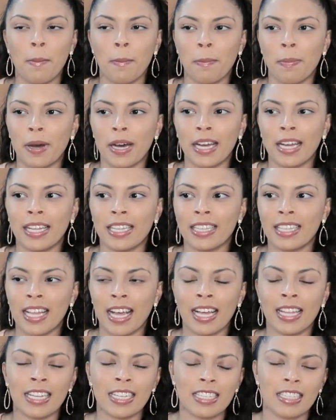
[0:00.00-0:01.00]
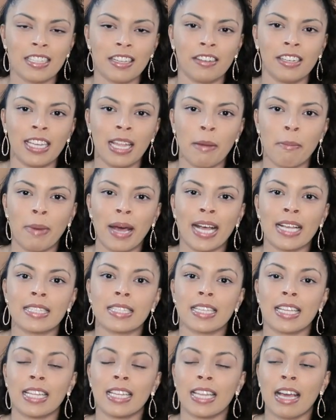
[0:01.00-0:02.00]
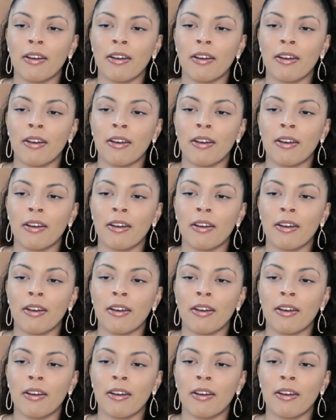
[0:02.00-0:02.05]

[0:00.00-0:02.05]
but not necessarily a basket.